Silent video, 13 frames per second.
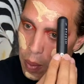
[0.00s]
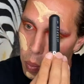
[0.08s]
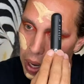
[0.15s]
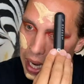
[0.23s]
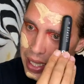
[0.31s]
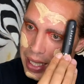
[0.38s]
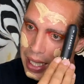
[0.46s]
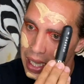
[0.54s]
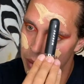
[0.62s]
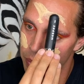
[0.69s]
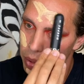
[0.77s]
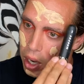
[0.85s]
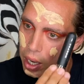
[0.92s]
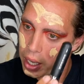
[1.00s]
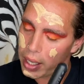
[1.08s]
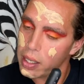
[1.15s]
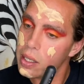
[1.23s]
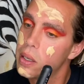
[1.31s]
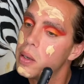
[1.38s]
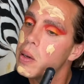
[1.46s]
waste less
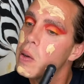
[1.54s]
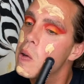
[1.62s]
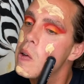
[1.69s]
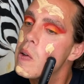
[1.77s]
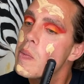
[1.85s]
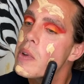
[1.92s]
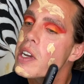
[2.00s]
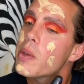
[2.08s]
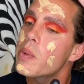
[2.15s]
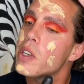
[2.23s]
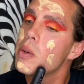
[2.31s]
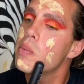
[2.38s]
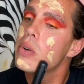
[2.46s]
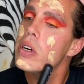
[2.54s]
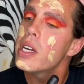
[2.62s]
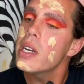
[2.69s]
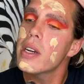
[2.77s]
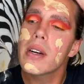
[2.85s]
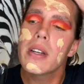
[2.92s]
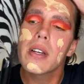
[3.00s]
product because when you put it
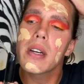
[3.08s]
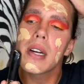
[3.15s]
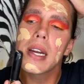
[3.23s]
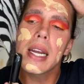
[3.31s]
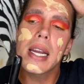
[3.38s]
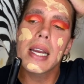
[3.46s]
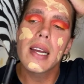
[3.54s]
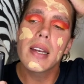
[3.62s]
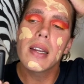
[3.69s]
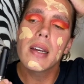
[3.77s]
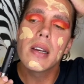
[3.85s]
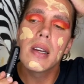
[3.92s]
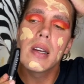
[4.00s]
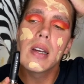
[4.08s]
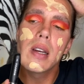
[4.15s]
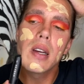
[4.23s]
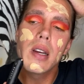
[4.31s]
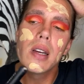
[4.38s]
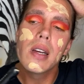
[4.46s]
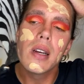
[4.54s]
on your hand,
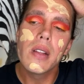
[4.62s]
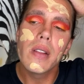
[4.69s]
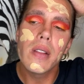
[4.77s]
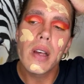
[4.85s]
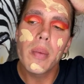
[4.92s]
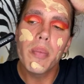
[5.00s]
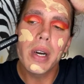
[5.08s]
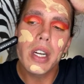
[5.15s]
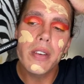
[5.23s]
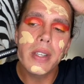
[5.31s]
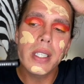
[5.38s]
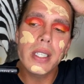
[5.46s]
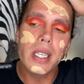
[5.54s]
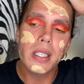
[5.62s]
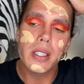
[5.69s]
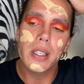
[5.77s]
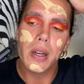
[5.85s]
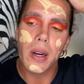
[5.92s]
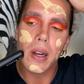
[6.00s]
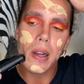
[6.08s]
a bunch of it sticks to
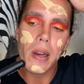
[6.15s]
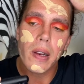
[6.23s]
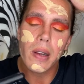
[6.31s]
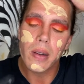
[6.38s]
your hand.